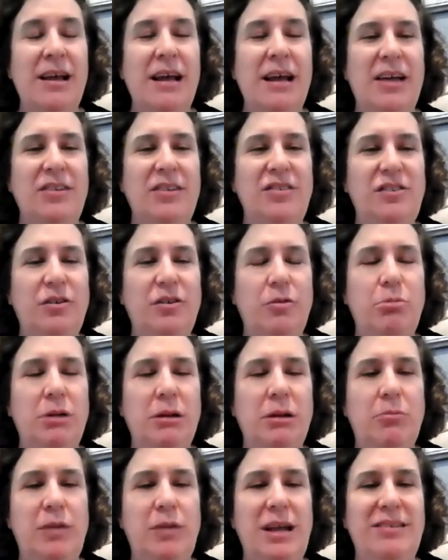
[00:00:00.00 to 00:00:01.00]
And so
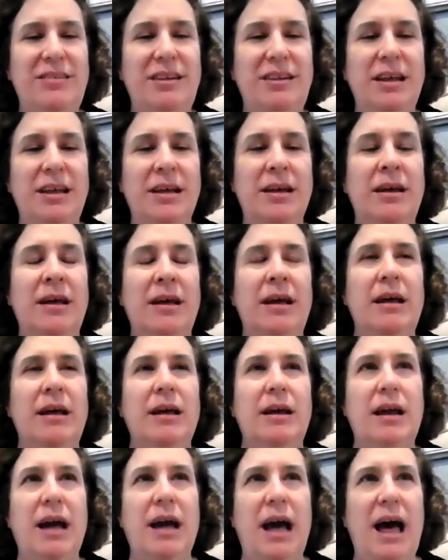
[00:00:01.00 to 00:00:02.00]
when we sing
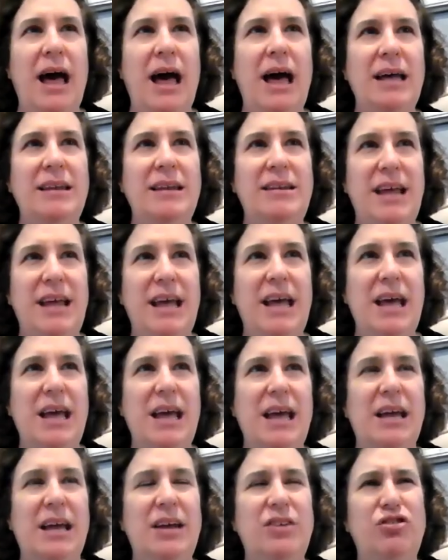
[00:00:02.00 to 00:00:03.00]

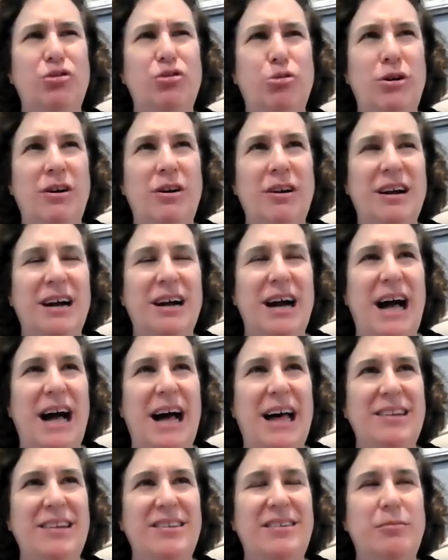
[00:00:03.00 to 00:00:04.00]
Kadesh,
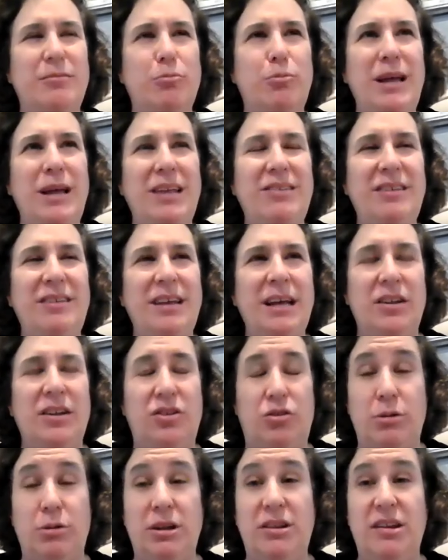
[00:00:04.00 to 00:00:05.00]
Orachatz. We sing it
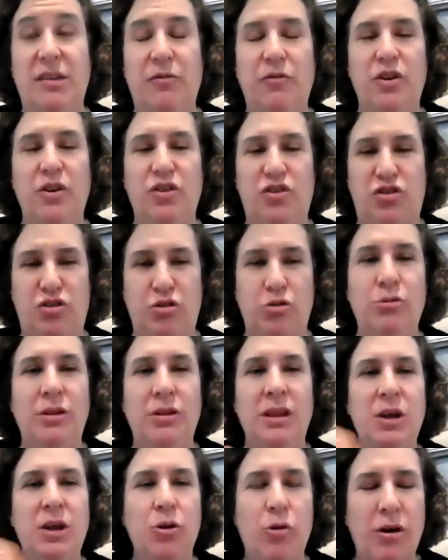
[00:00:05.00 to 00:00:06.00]
to a different tune,
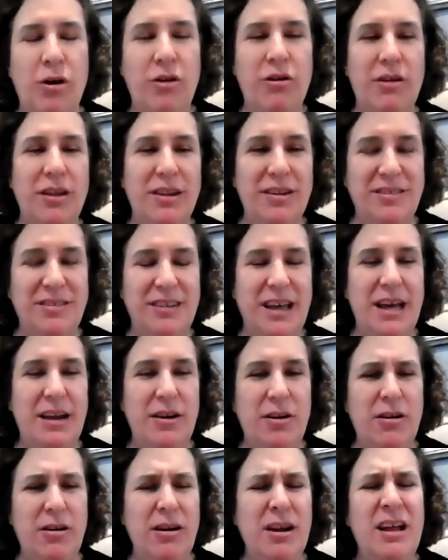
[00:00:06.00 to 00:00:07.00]
the order of the
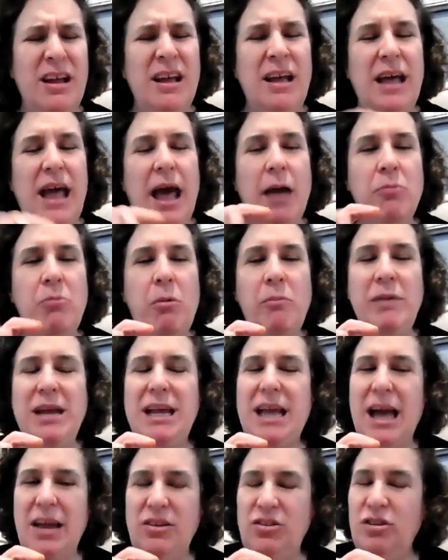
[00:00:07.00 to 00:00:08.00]
Seder. And when we
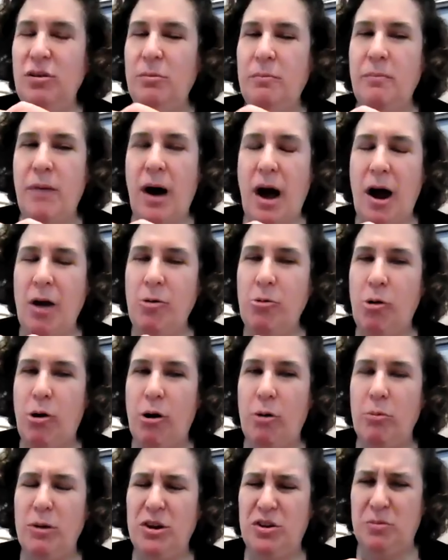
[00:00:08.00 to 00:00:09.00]
get to
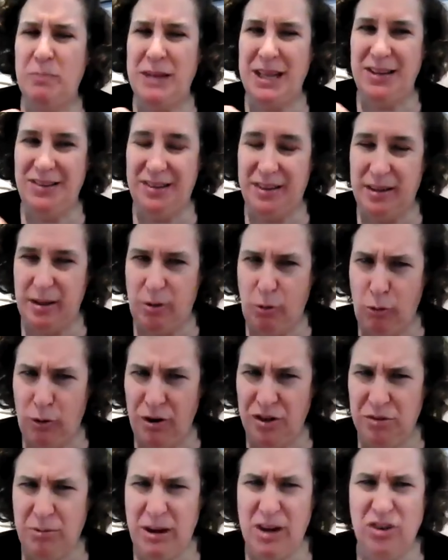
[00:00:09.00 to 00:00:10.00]
Maror, which means the
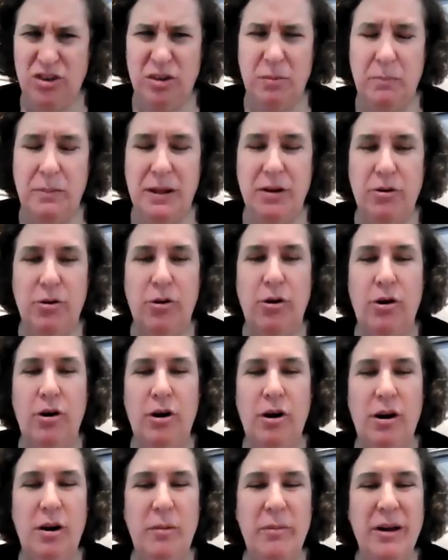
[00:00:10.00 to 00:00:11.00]
horseradish, the bitter
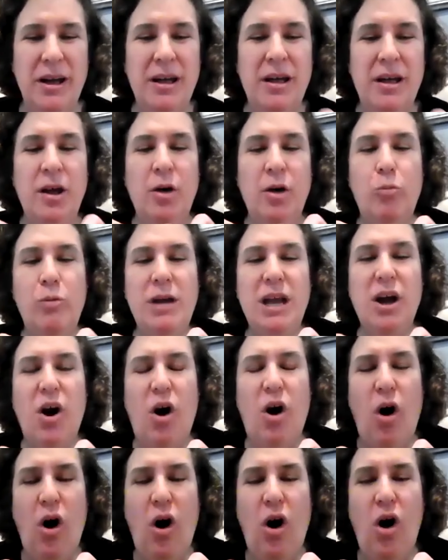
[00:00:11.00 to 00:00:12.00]
herb, we
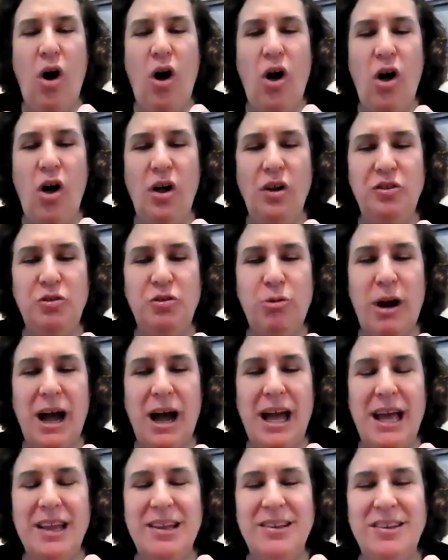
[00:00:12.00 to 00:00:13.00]
all try
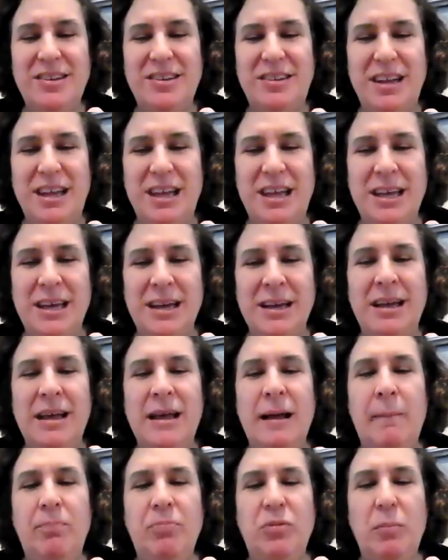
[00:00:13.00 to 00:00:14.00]
and sing
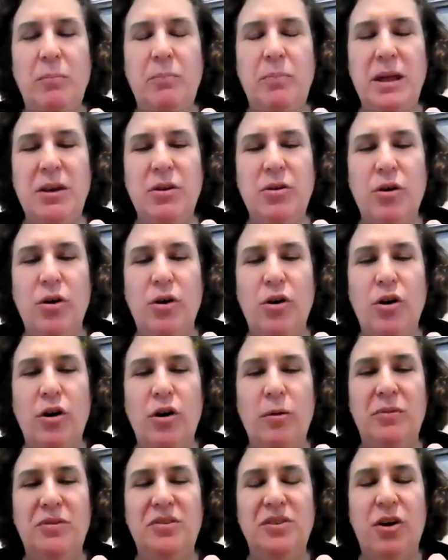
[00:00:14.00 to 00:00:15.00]
the bitter
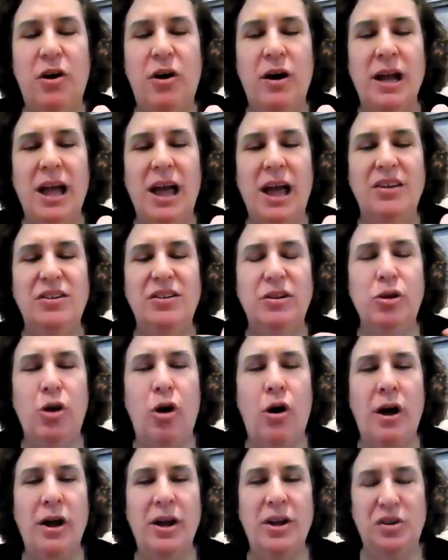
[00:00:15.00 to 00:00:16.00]
herb song as
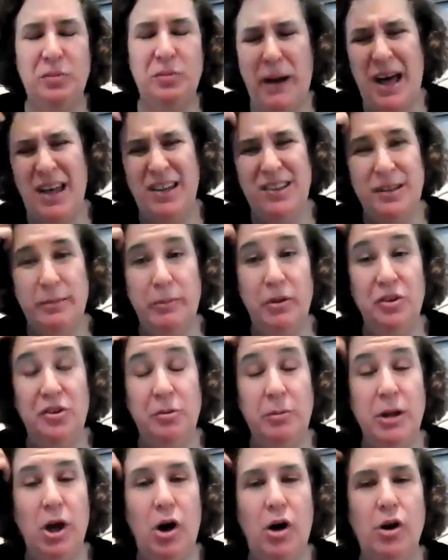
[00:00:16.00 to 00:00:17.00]
long as possible. So
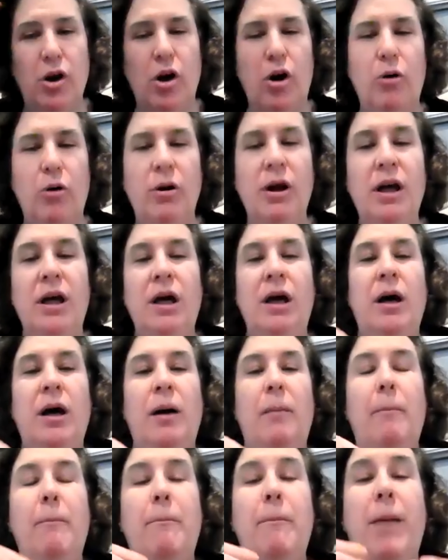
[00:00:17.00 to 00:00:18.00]
we all go
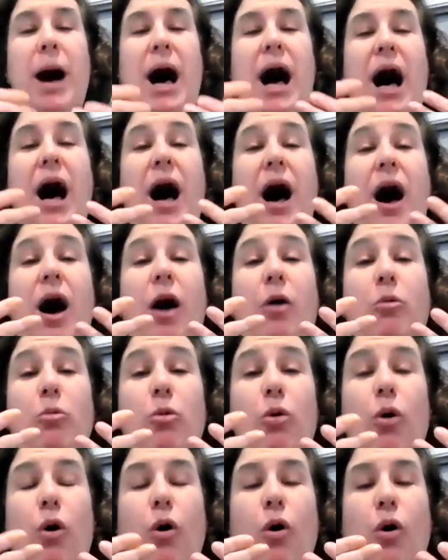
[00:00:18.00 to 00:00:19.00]

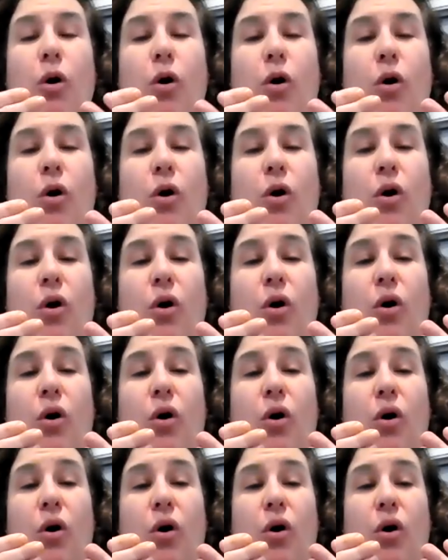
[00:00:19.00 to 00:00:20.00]

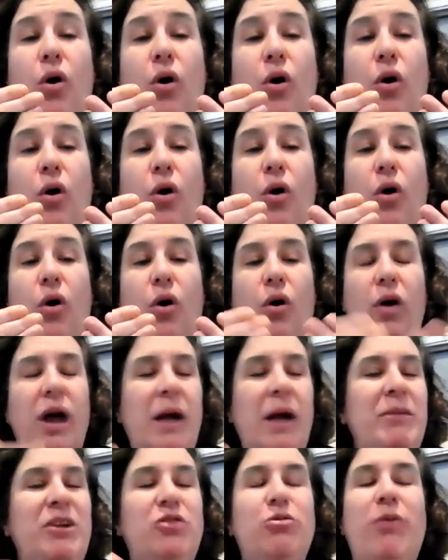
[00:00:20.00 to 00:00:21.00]
Maror,
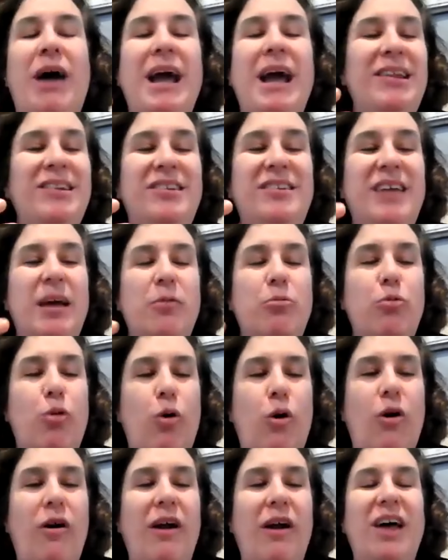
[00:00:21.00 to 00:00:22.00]
and we try and say
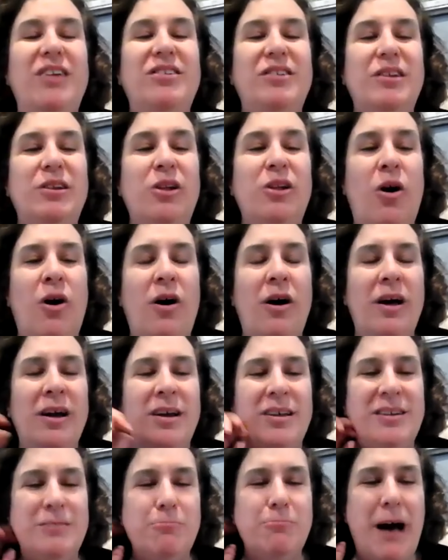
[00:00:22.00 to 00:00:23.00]
roar as
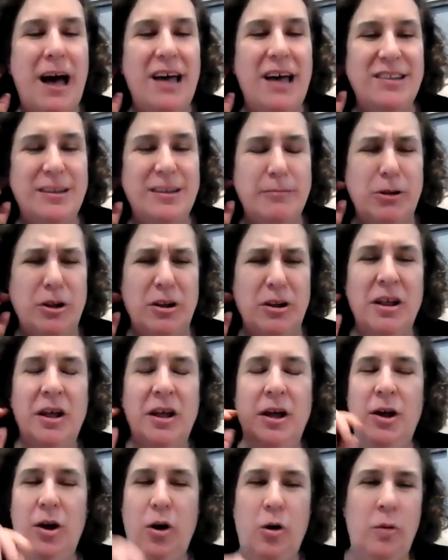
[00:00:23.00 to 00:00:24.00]
long as possible.
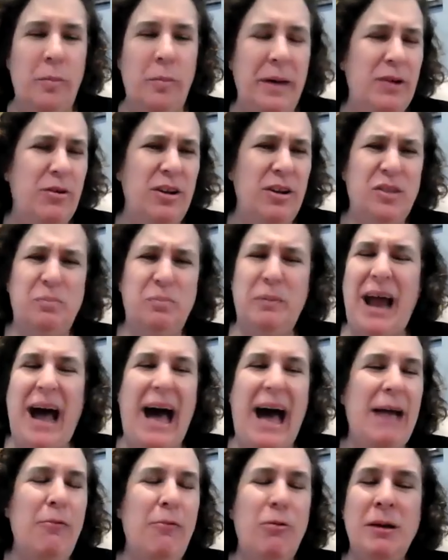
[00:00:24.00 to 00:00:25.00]
Oh my goodness. But
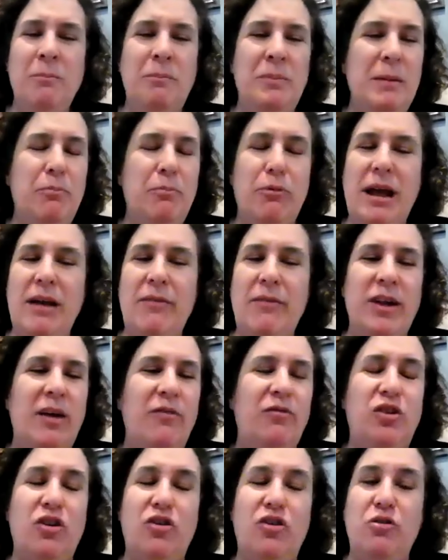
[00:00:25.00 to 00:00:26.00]
I wouldn't be brave
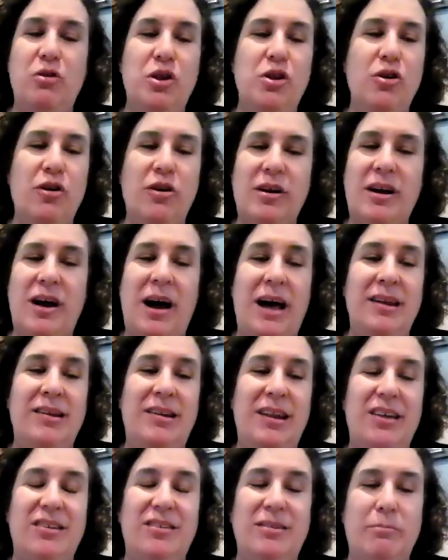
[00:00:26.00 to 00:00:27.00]
enough to do your
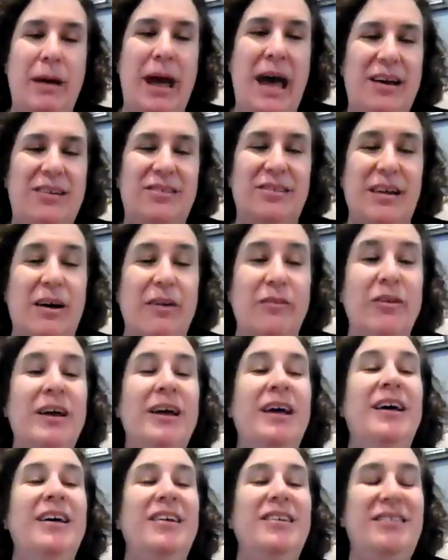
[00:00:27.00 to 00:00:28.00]
contest, Max, of
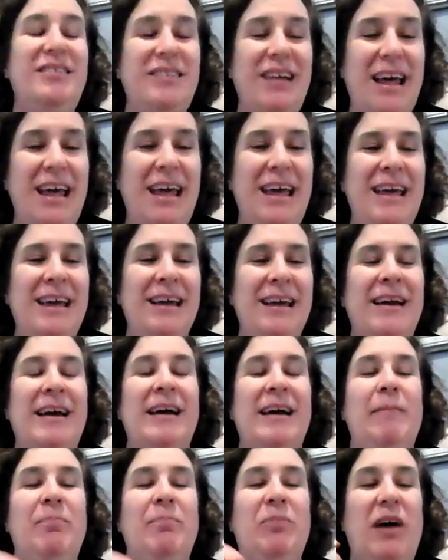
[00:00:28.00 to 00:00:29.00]
saying
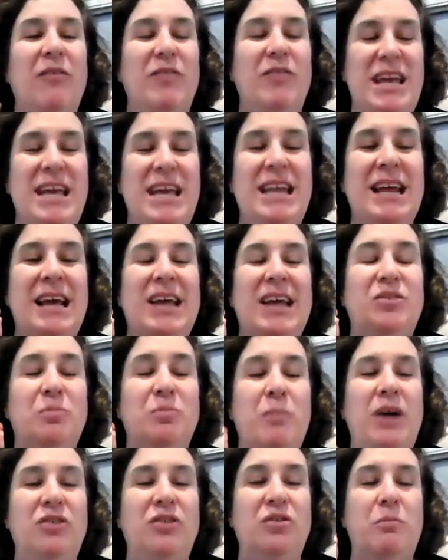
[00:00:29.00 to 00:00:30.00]
of eating as
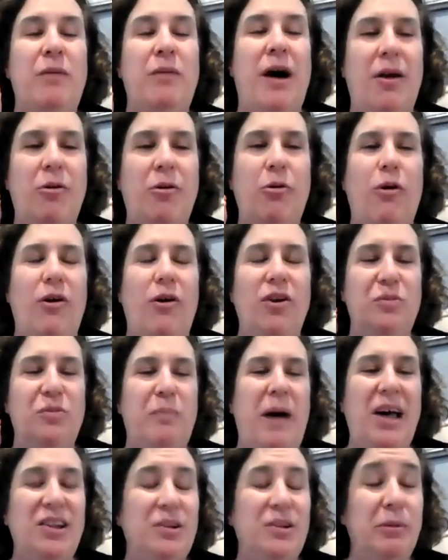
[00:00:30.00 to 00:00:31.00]
much maror as
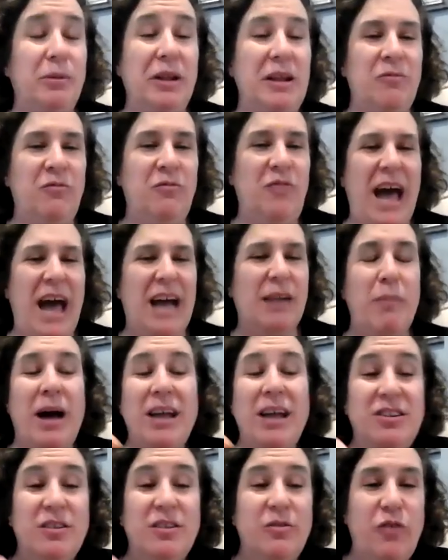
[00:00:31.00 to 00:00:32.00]
possible. In fact,
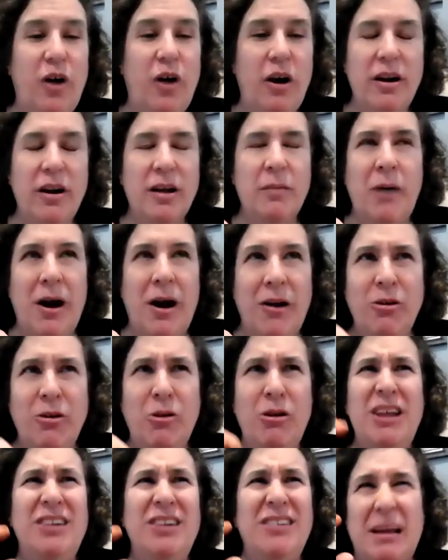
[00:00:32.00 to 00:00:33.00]
my Sephardic
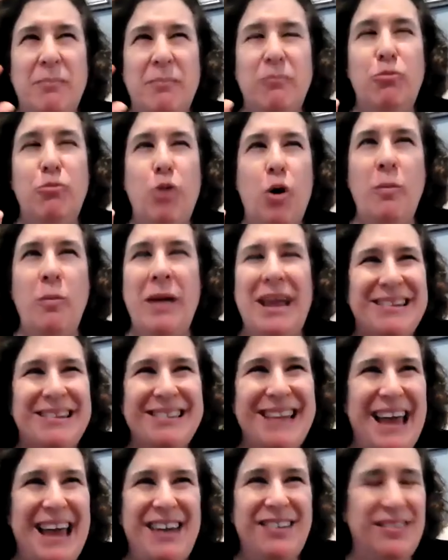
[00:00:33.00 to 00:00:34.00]
maror is like romaine
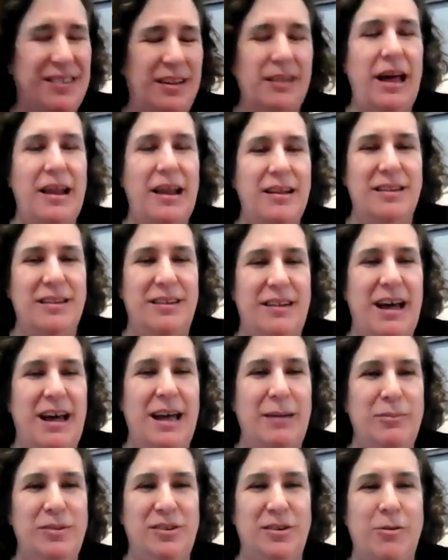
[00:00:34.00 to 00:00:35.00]
lettuce a lot of the
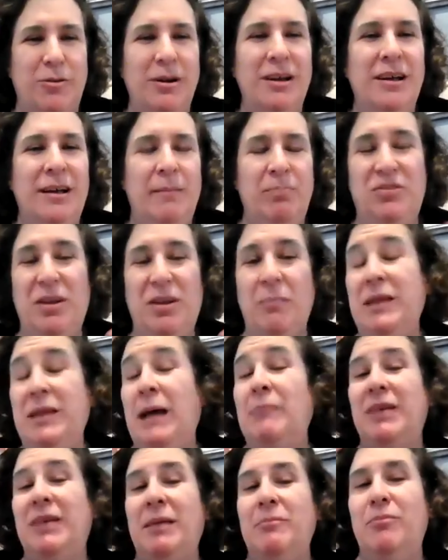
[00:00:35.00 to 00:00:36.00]
time. So
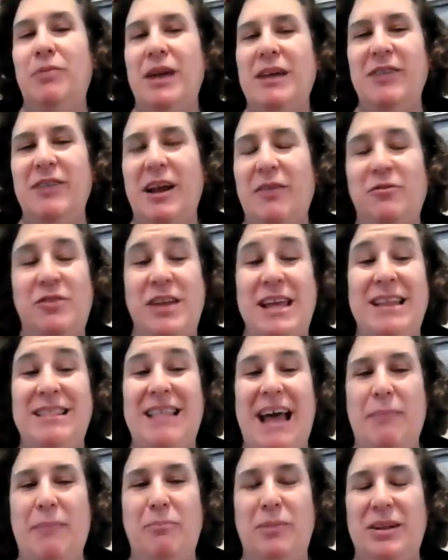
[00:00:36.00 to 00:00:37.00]
sometimes I'm brave enough to eat
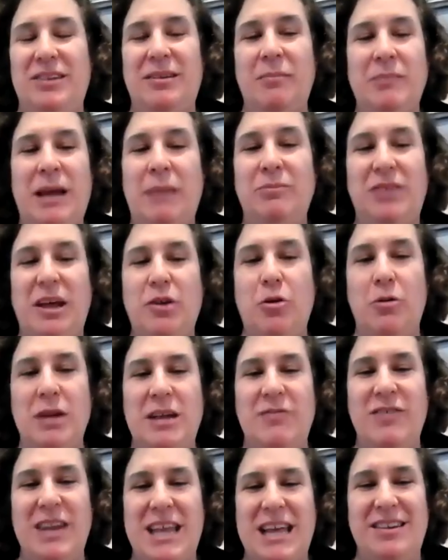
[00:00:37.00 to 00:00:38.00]
that, but sometimes I don't
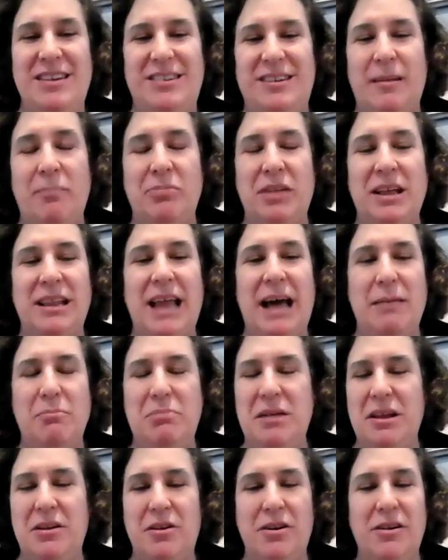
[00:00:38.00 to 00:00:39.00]
even eat something that
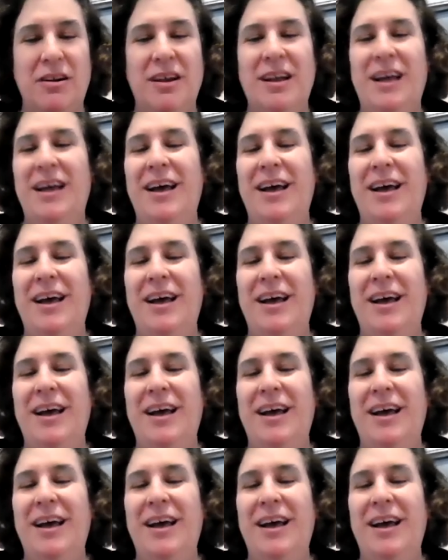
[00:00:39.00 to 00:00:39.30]
bitter.